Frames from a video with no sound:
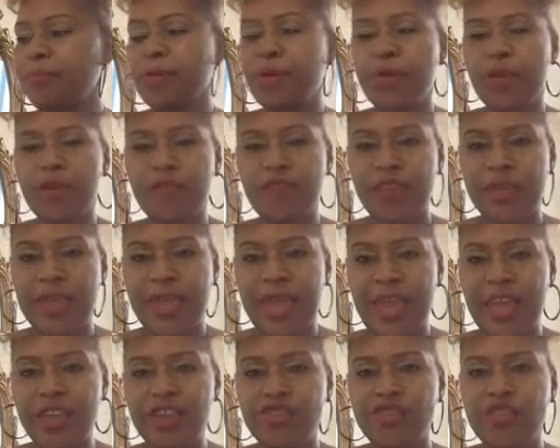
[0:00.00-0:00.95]

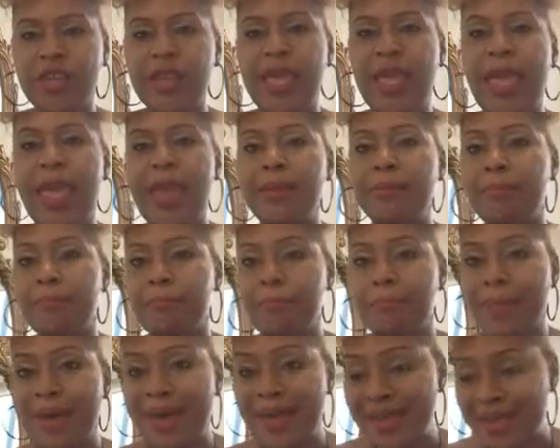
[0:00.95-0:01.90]
purification, and
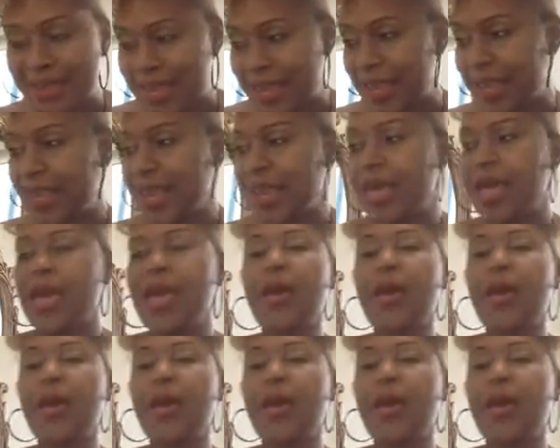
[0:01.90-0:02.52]
money